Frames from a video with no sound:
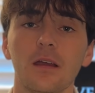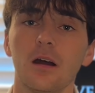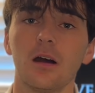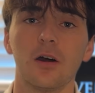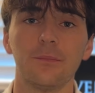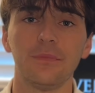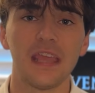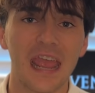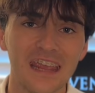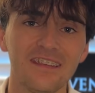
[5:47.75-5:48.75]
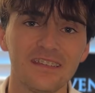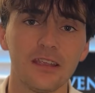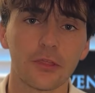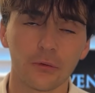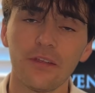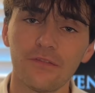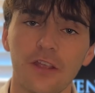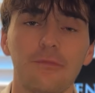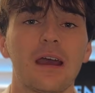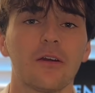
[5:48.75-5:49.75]
the AC
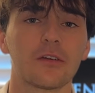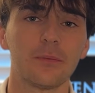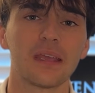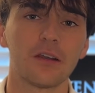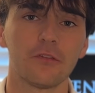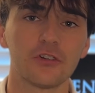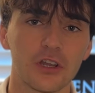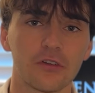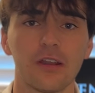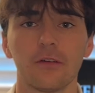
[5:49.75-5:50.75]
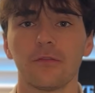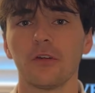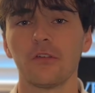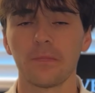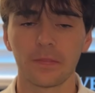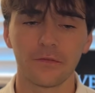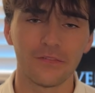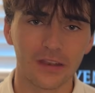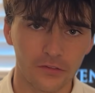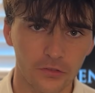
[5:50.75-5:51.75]
three-phase power coming out of our generator first to
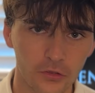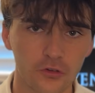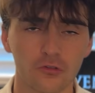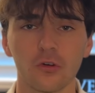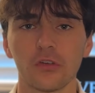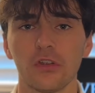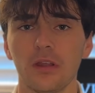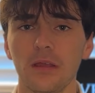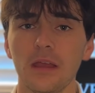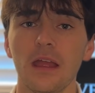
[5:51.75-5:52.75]
feed it to the control unit.